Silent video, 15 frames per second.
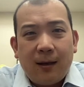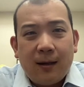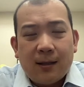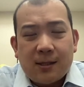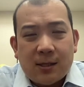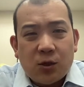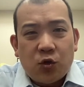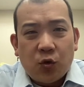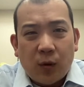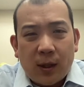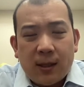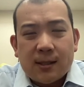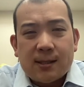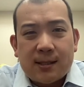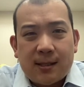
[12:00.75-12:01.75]
let's enjoy
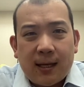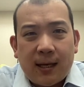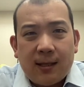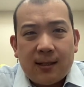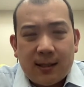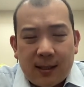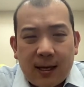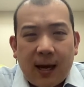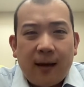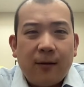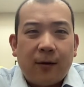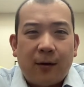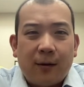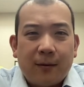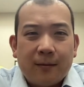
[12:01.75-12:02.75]
this day
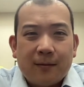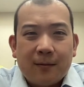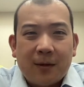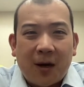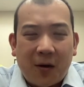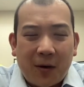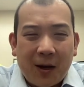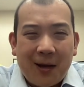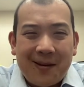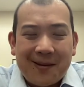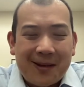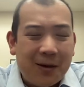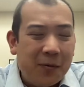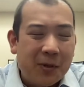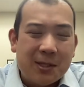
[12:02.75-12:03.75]
together. All right?
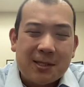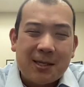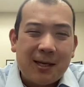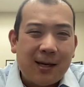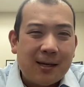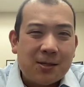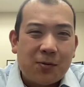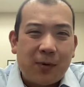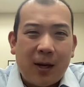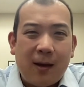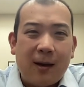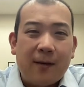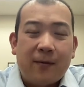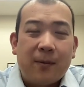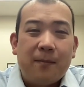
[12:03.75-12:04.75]
Can't wait to see you guys
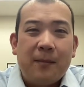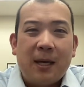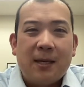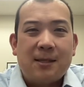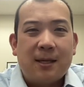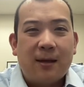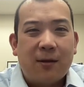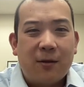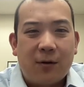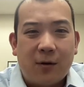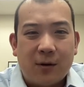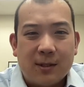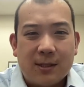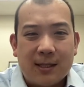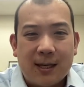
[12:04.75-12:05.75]
around. Have an amazing
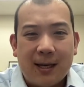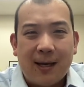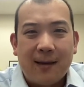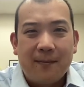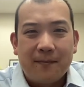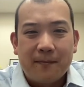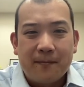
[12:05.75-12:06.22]
Thursday.